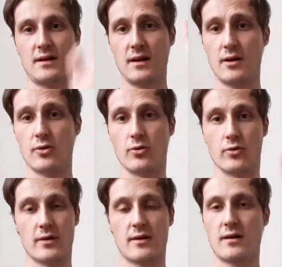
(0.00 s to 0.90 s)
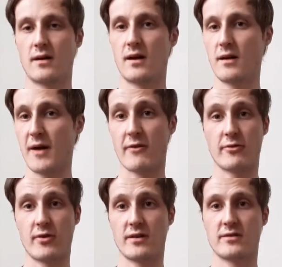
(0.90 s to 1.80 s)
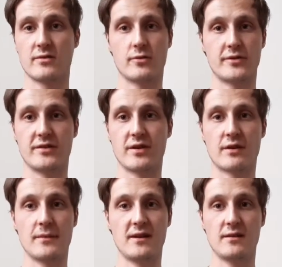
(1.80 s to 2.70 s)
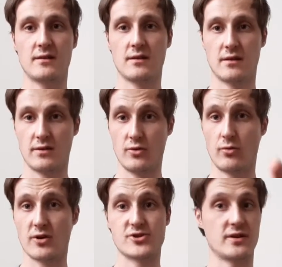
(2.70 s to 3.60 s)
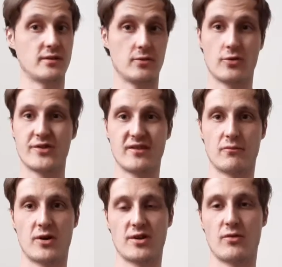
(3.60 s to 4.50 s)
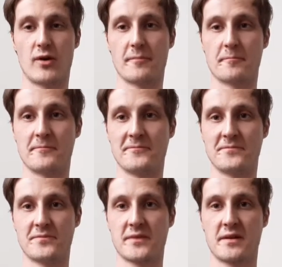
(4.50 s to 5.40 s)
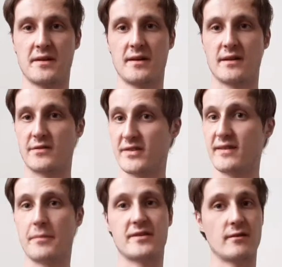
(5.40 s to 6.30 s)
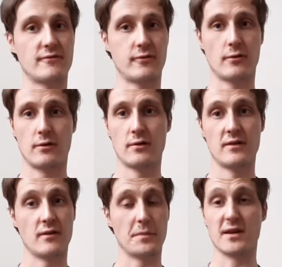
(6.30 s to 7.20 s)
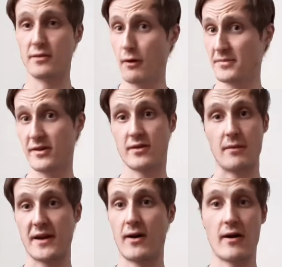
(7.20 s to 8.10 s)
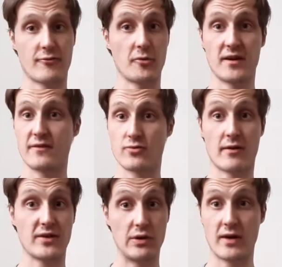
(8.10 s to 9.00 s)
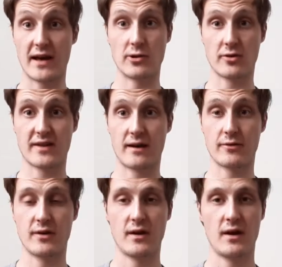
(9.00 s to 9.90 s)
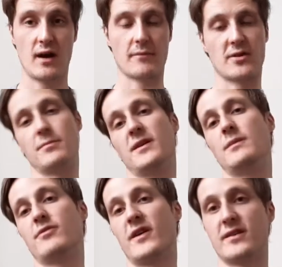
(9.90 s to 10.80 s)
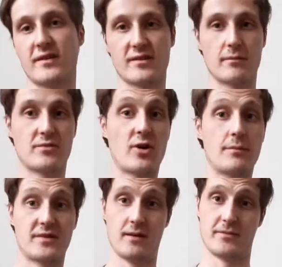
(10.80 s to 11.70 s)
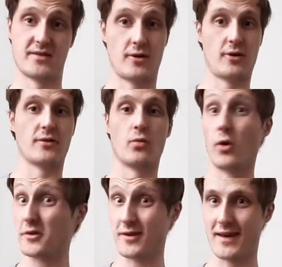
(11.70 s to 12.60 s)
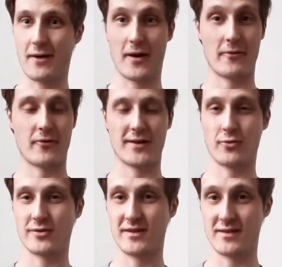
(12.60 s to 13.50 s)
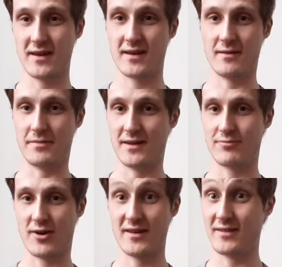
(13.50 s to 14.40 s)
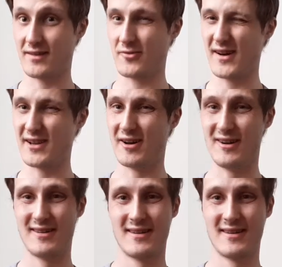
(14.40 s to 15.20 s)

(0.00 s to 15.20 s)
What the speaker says: Hello, I'm Harry Wright, autistic comedian, and you're watching Autism 101. So this is episode 4, be a new episode coming out every week throughout the UK lockdown. I'm going to be providing some top tips on what you can get away with when you're autistic. You'd be surprised, it's quite a lot.